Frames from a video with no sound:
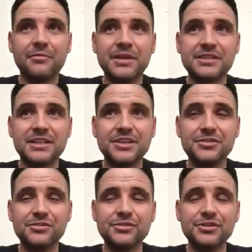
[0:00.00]
basically
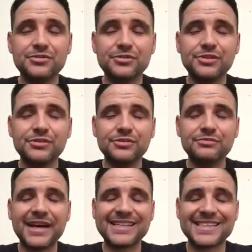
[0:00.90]

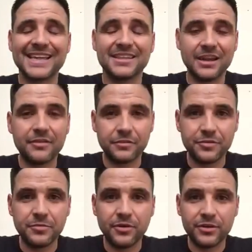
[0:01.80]
you extend the life
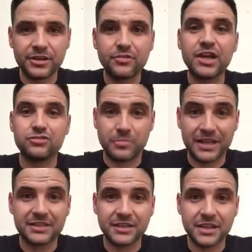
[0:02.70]
of your boiler quite
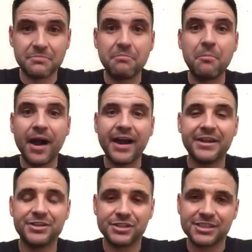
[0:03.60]
dramatically
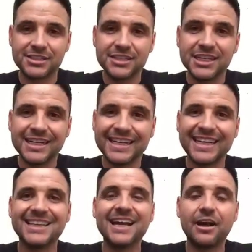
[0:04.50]
by just
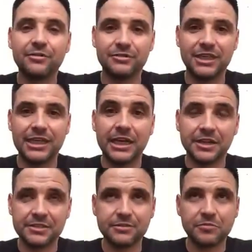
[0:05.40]
turning it down a
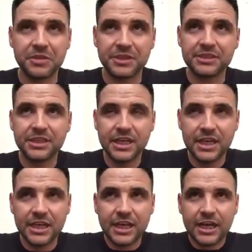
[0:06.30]
little bit.
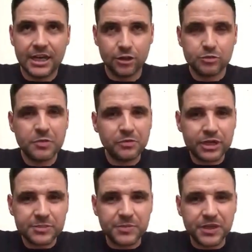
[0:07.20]
A lot of people
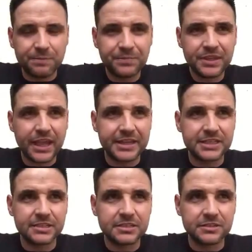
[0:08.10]
ask me in
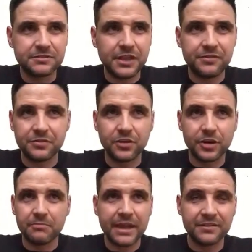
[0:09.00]
terms of if you've
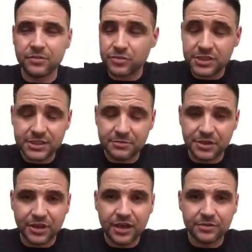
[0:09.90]
got a mega flow system
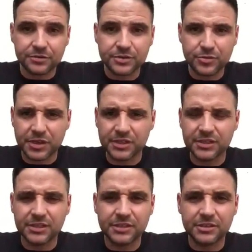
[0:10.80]
in your house,
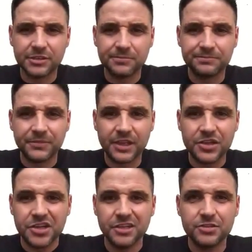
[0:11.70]
whether
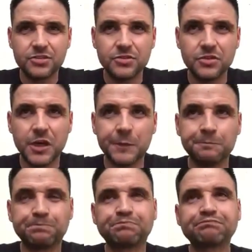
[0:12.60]
you need to